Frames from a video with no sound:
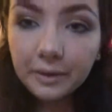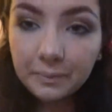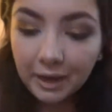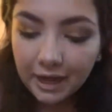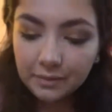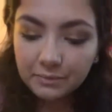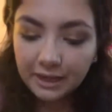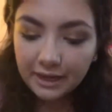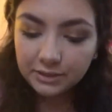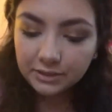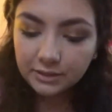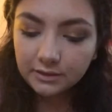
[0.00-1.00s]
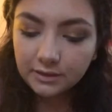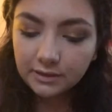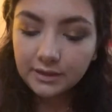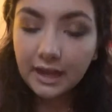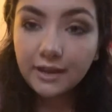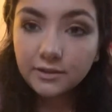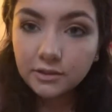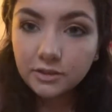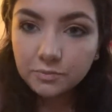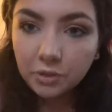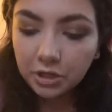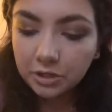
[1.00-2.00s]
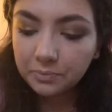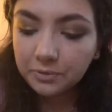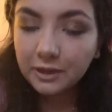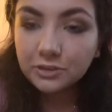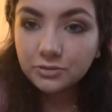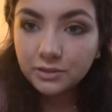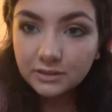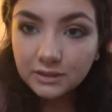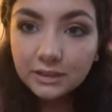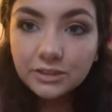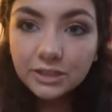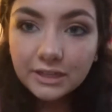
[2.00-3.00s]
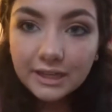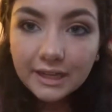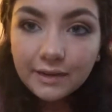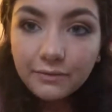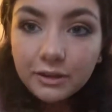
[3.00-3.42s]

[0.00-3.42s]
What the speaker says: our bottom lashes, since it has a smaller brush so it's easier to get in,